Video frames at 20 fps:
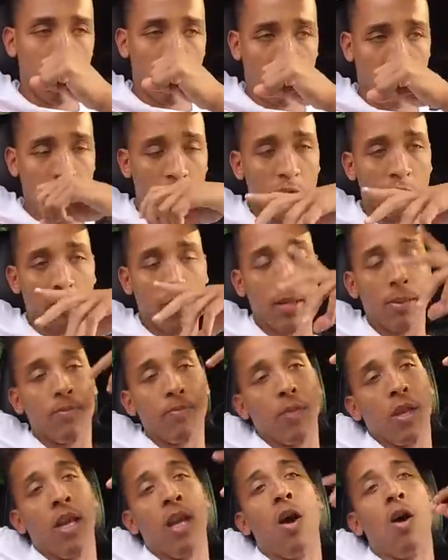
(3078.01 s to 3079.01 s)
Excuse me.
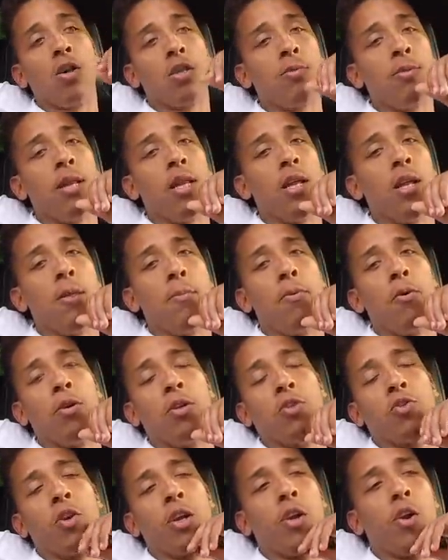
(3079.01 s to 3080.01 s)
And I ultimately ended up
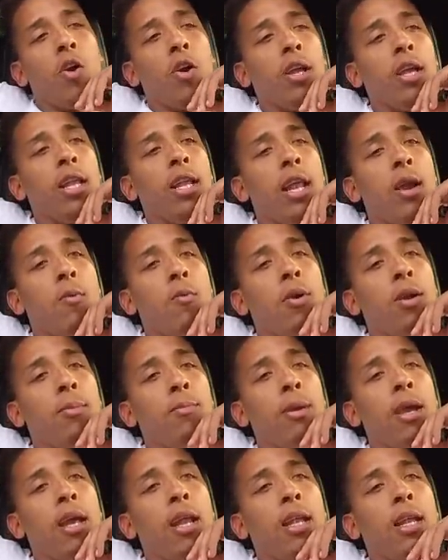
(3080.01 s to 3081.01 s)
pulling the trigger on getting that
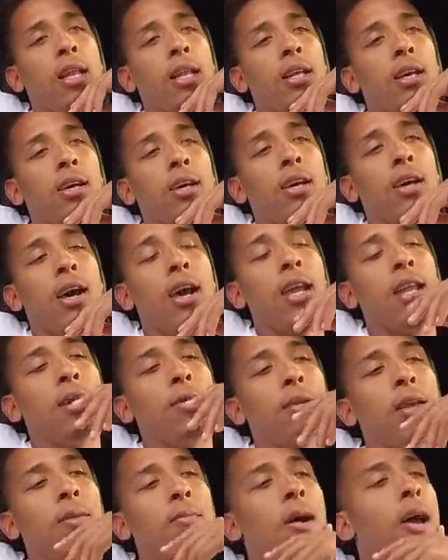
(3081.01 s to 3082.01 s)
one, man. And uh, I
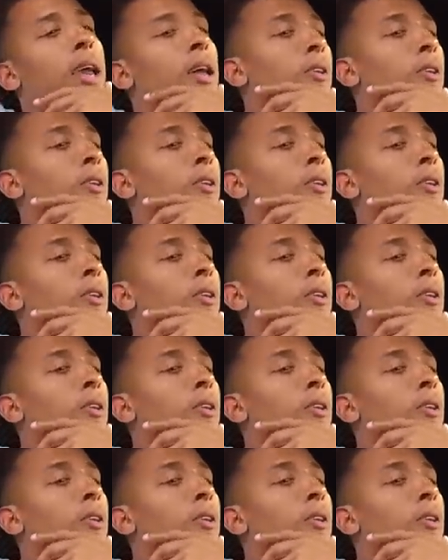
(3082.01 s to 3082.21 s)
ended up getting my